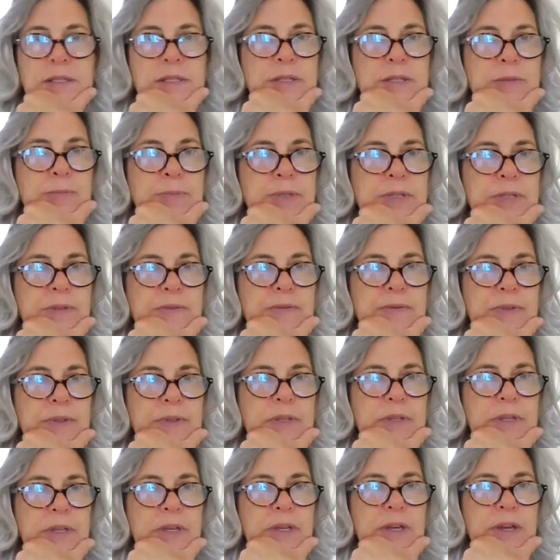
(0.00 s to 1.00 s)

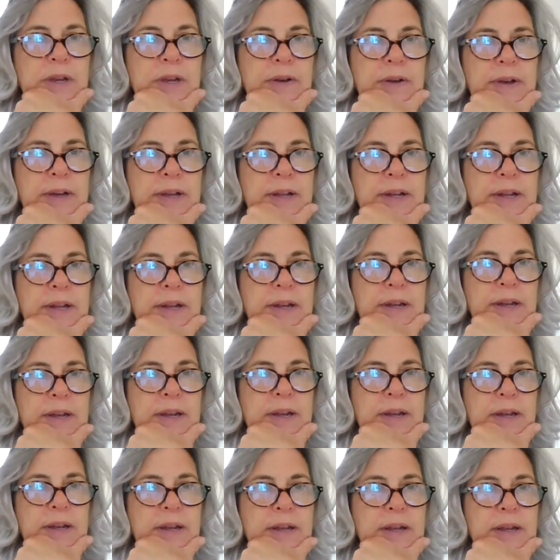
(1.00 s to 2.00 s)
Specifically, all right.
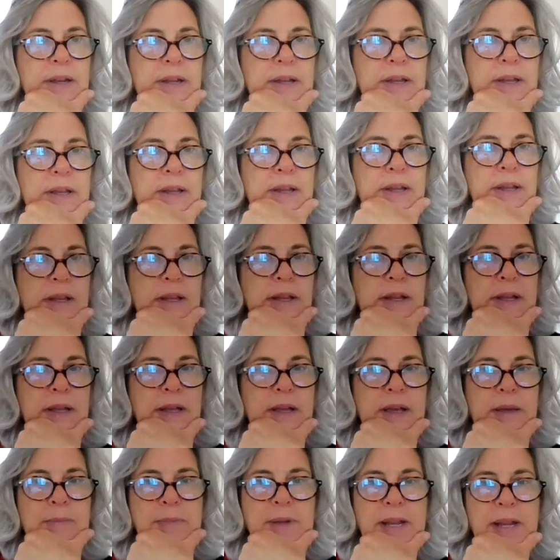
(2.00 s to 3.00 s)

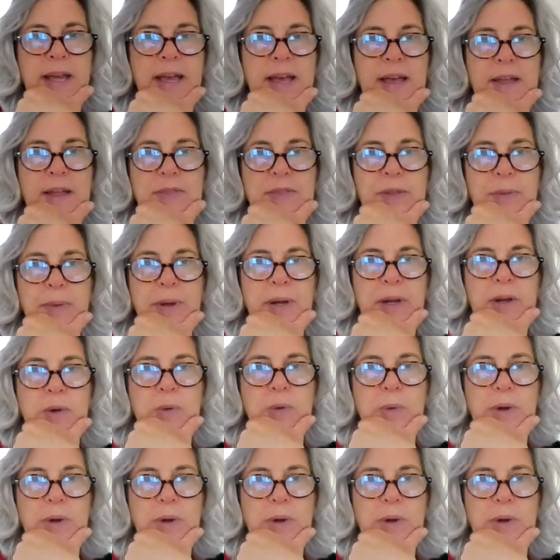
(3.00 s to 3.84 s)
I'm going to end the recording.